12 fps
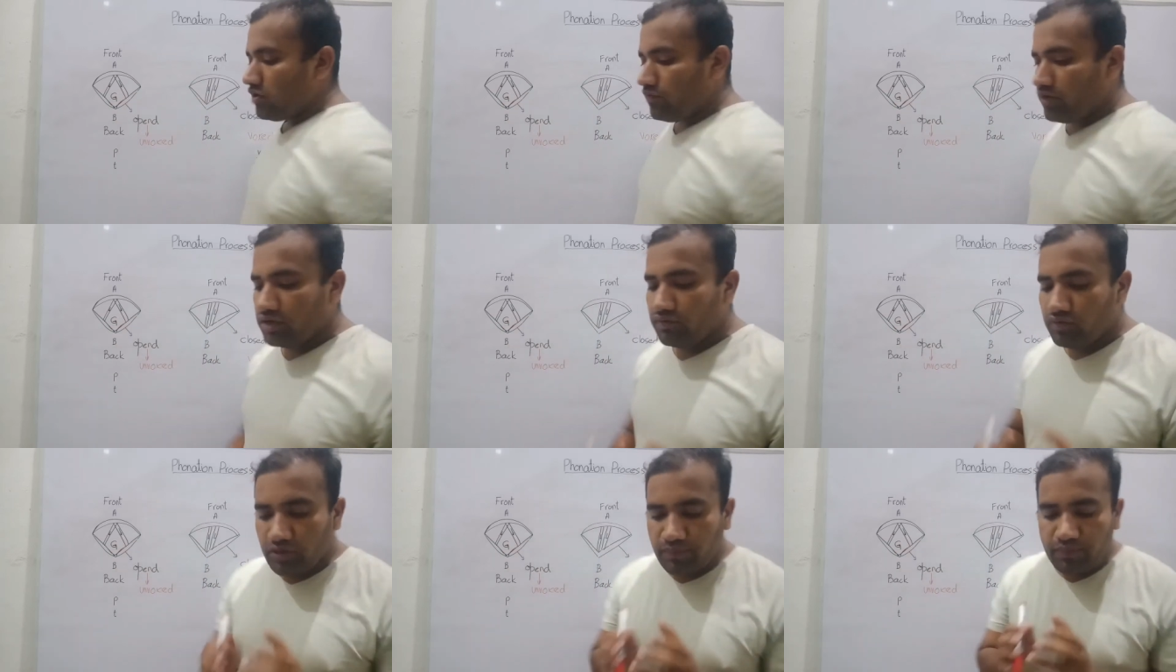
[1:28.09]

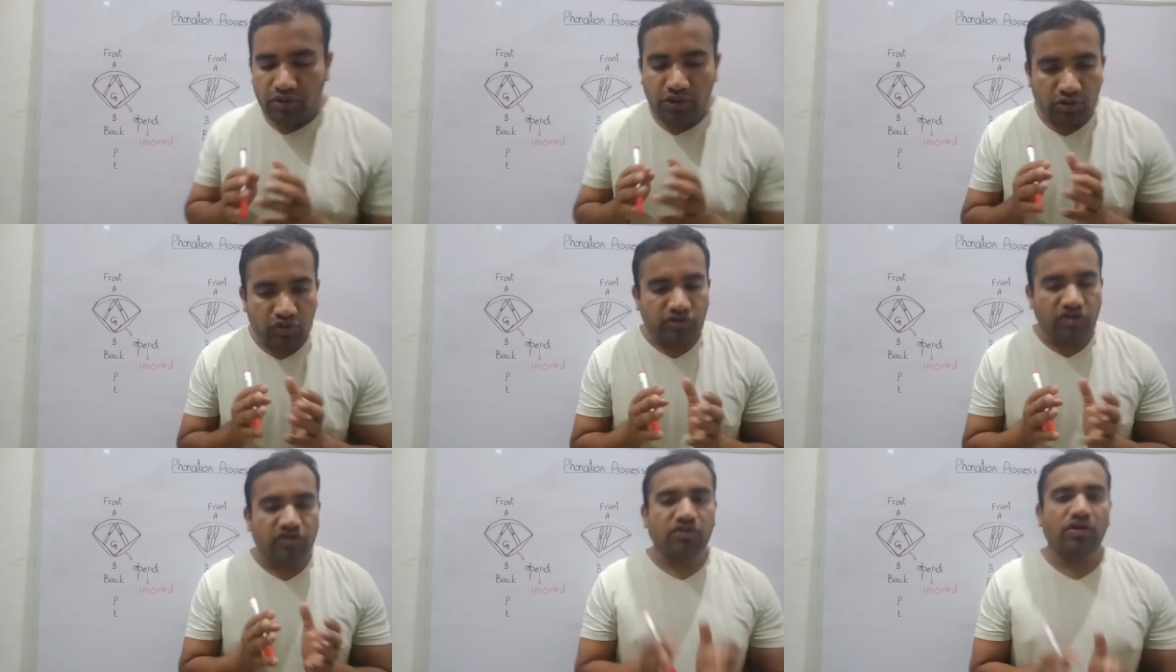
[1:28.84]
When we
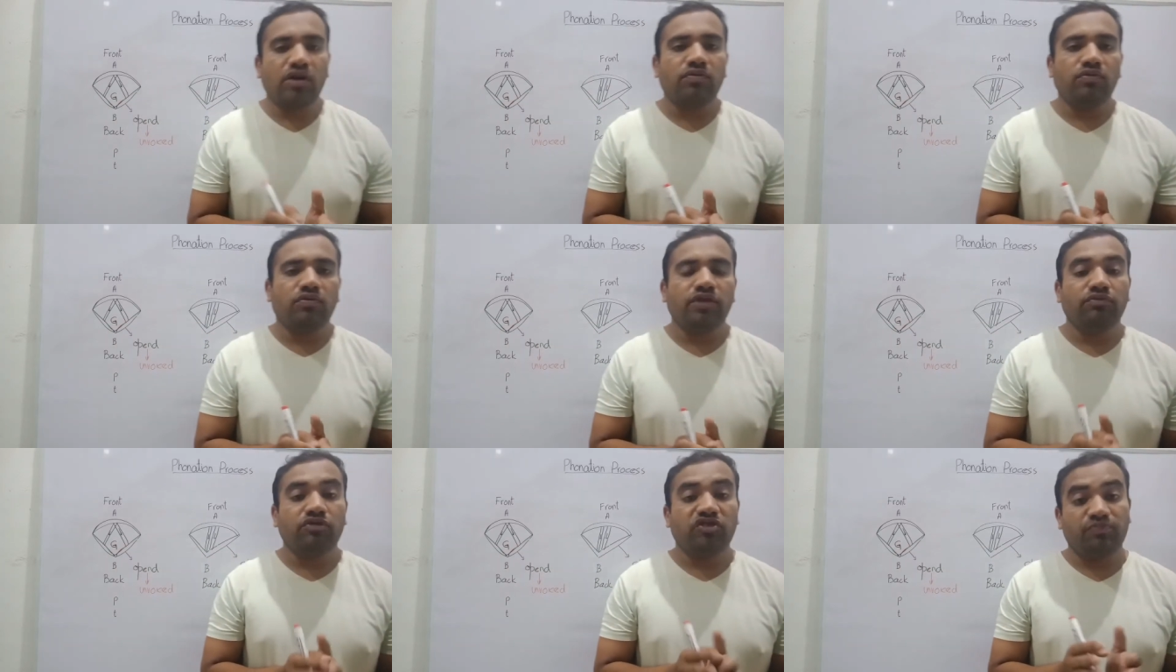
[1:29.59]
produce the sound,
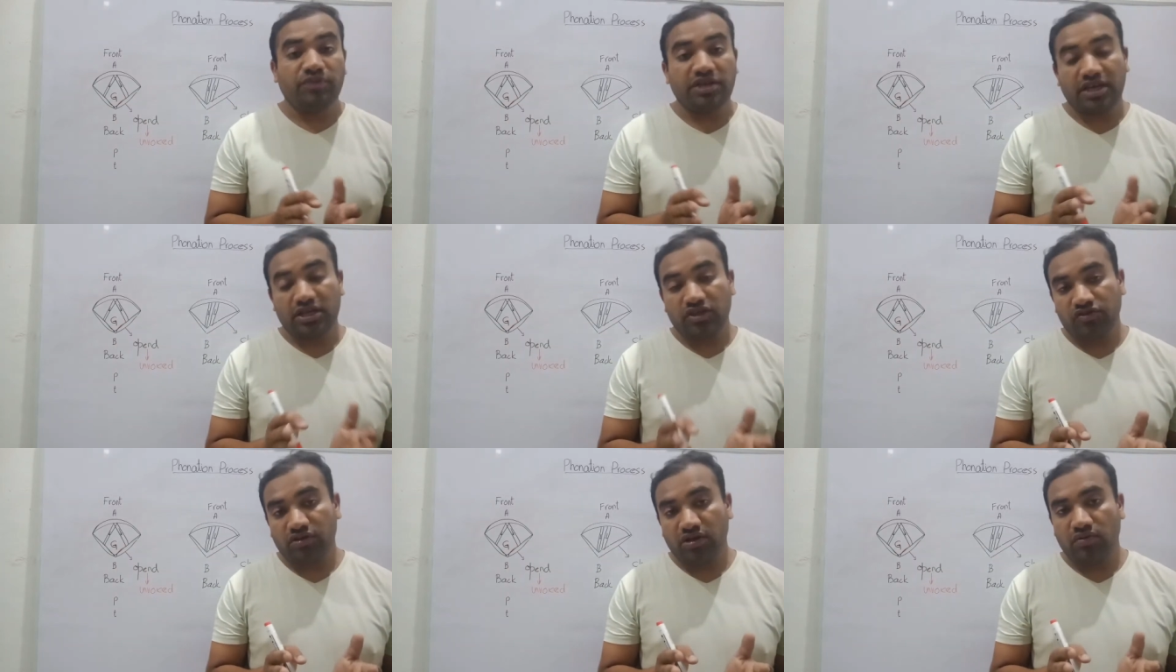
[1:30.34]
when we speak any
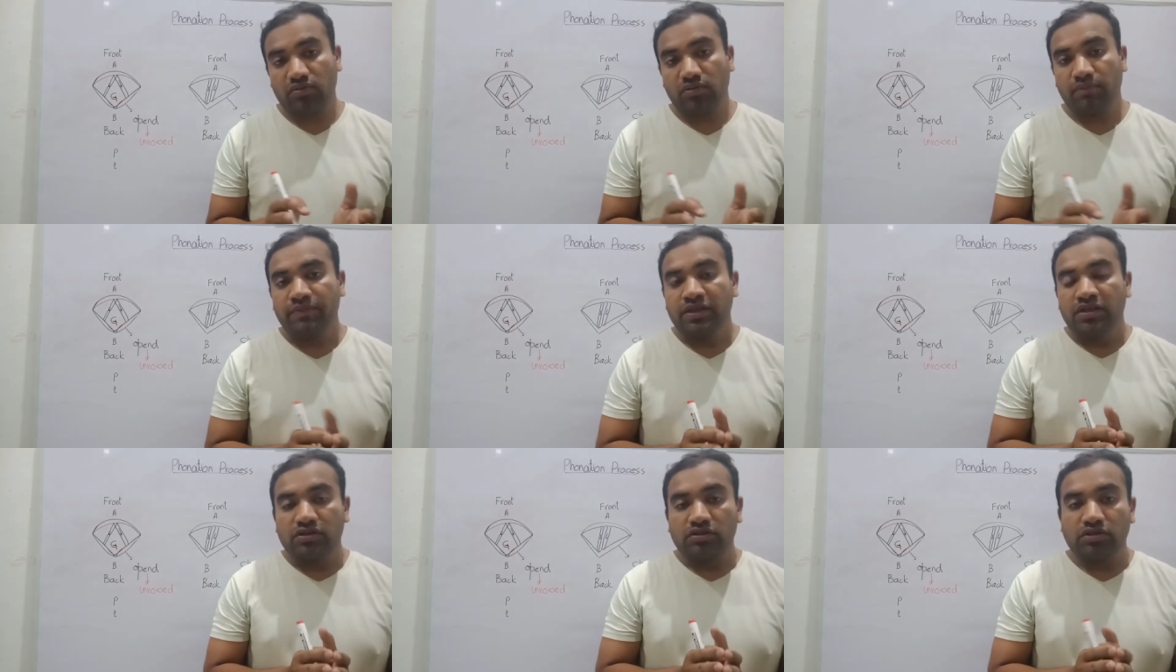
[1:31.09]
sound,
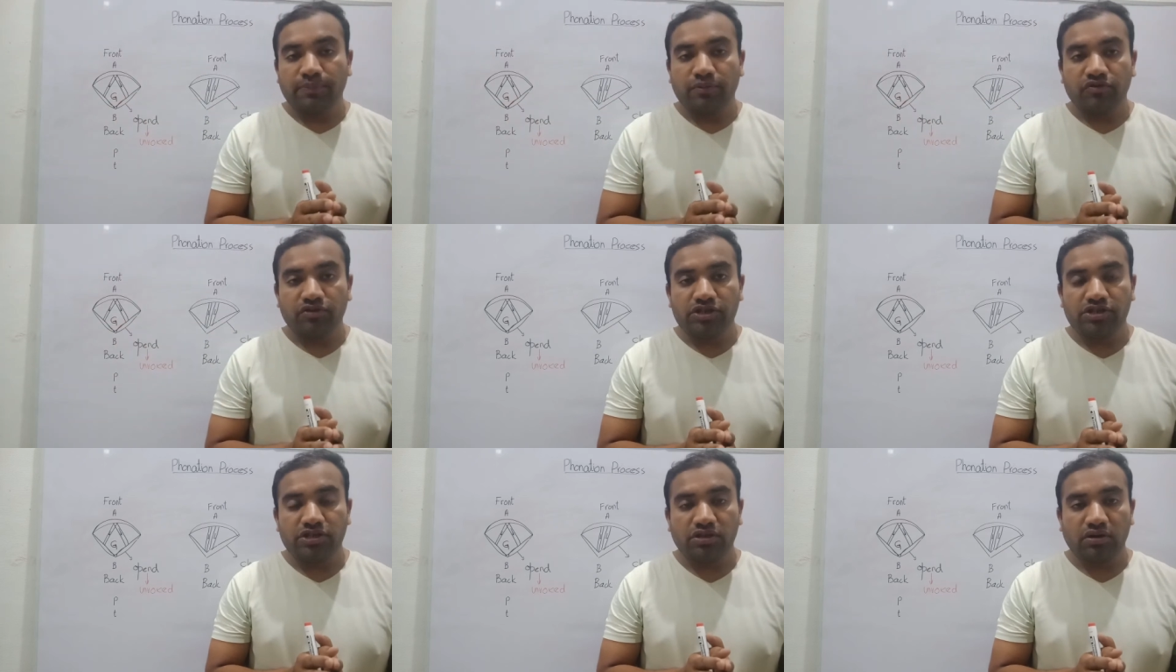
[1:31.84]
the
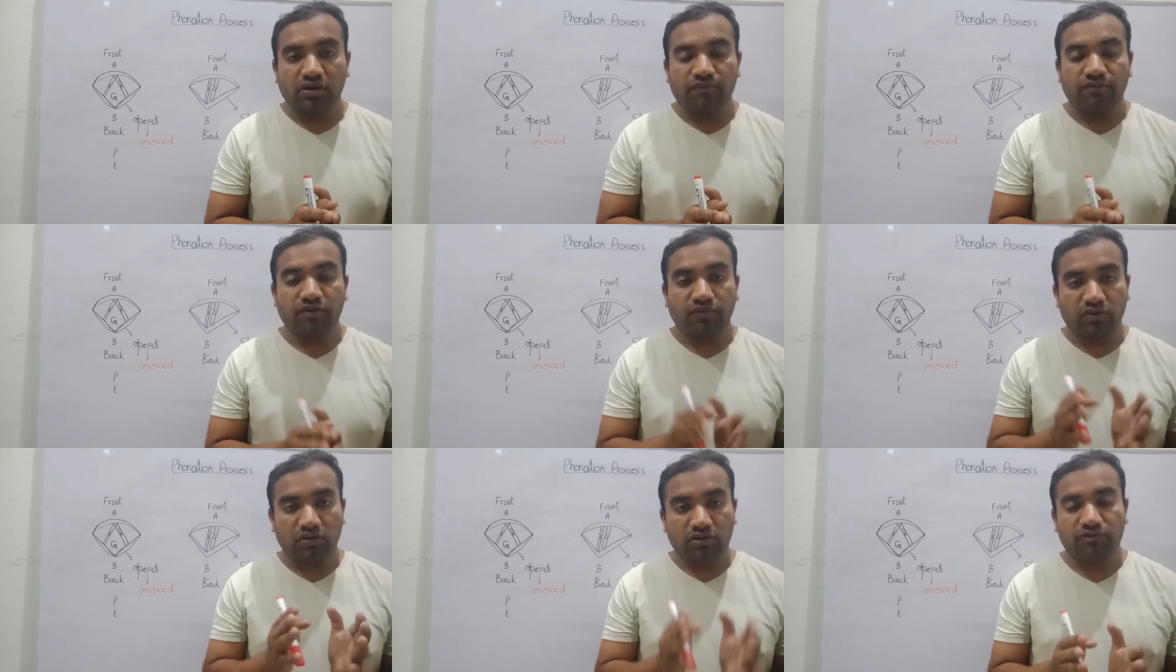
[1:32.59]
position of the
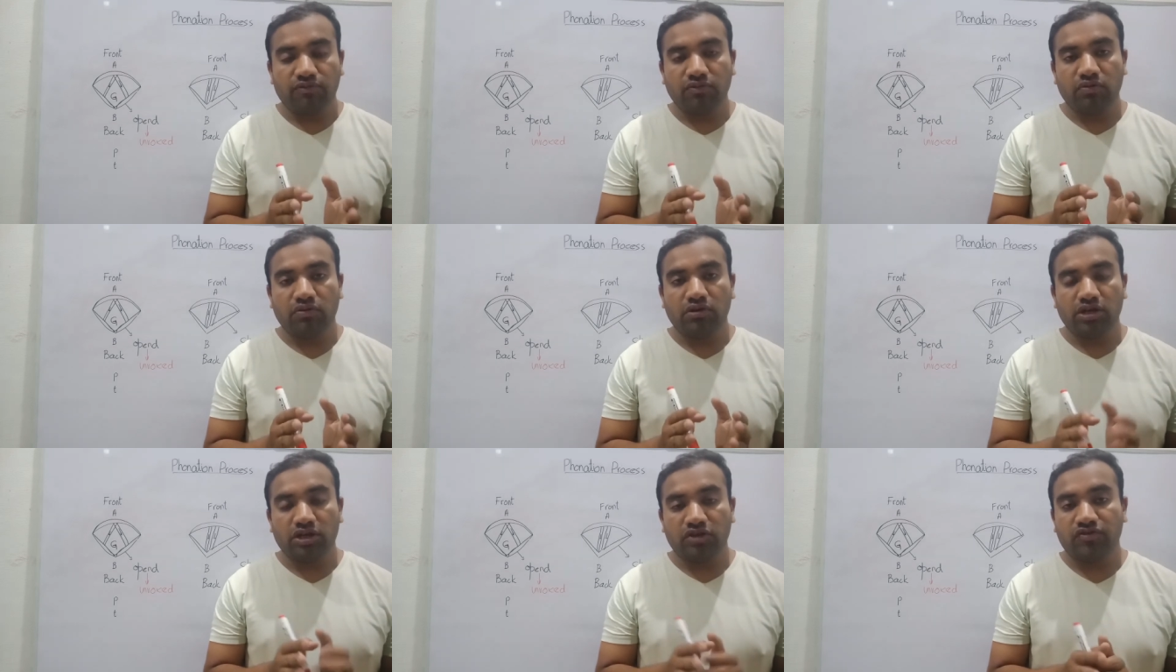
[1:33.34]
vocal fold